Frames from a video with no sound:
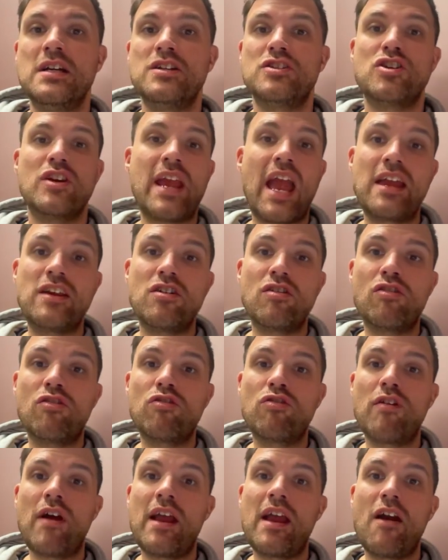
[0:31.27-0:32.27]
So yeah, you
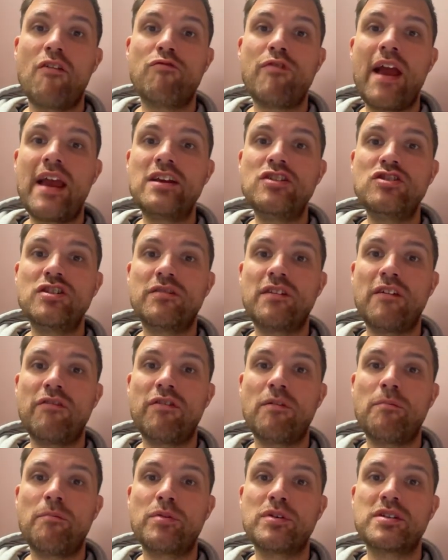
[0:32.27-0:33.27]
can create a range of
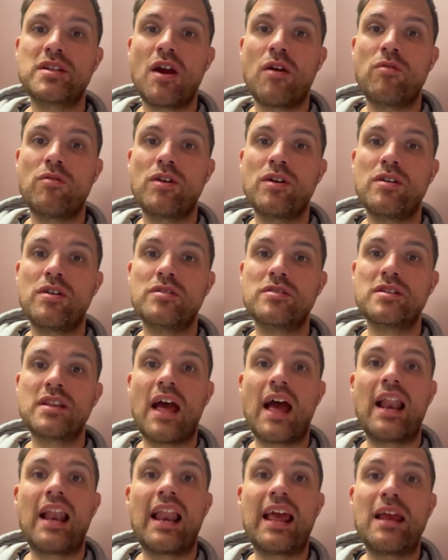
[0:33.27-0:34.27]
different personas
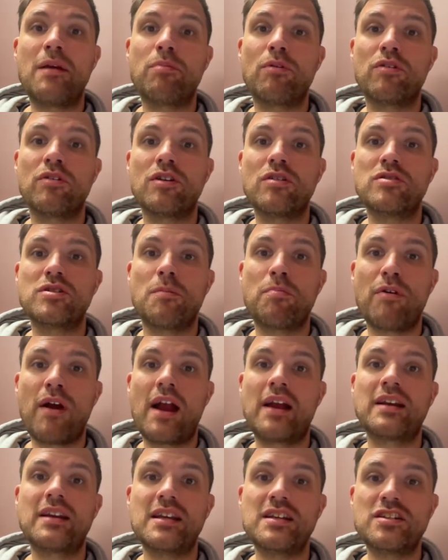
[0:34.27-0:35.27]
that enable you to
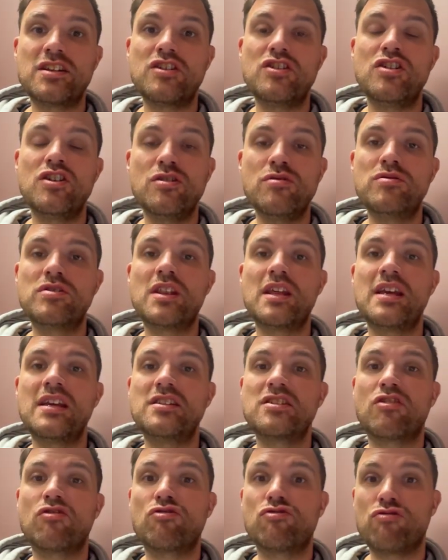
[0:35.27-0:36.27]
practice and use
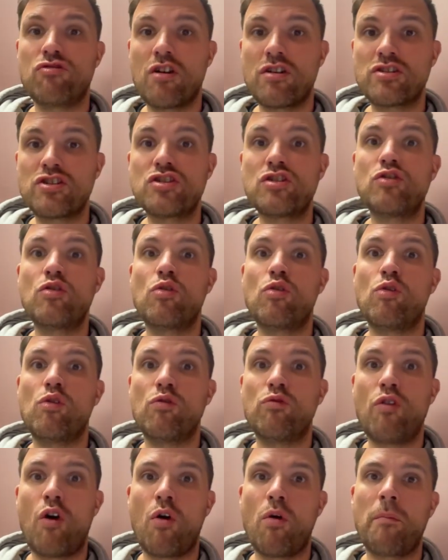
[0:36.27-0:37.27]
these across
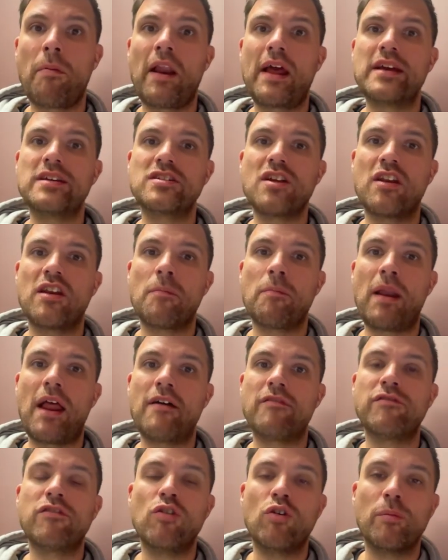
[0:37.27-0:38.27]
your role plays on the
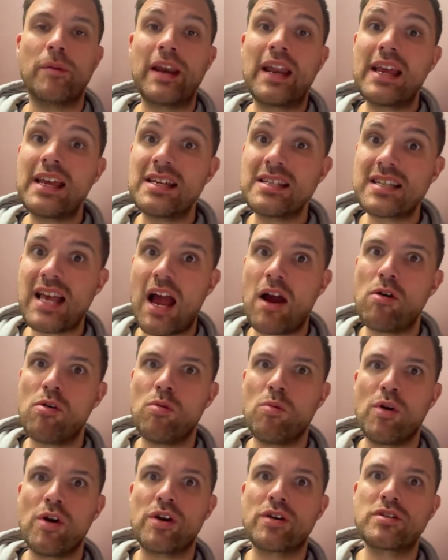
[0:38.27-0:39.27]
platform. And here's how
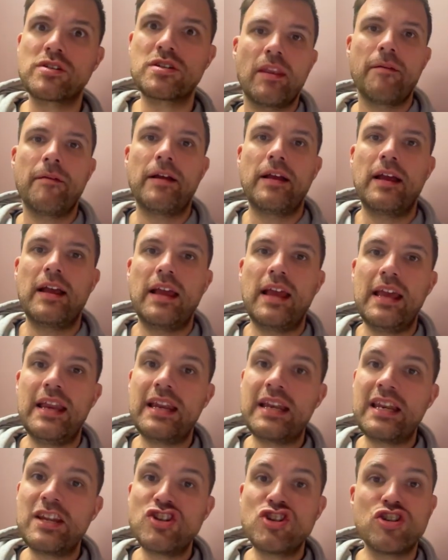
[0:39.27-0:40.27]
it works. In
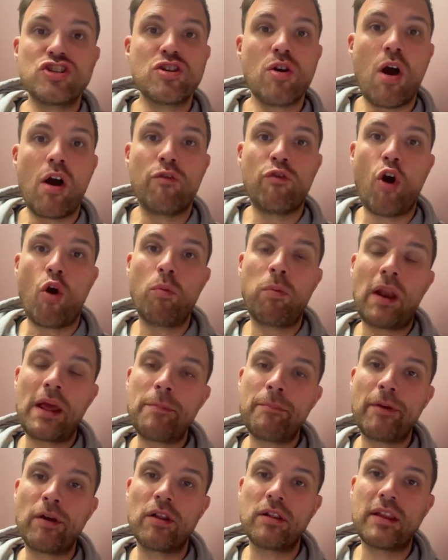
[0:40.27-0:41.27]
addition to our
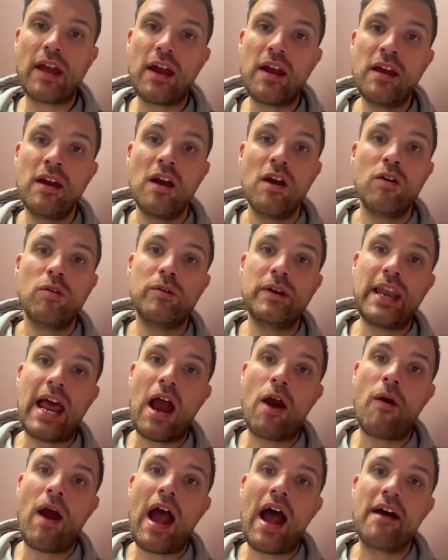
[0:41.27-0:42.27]
roleplay builder, we
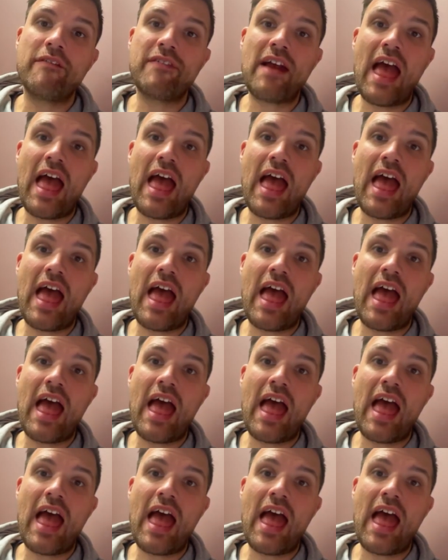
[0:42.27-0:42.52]
now have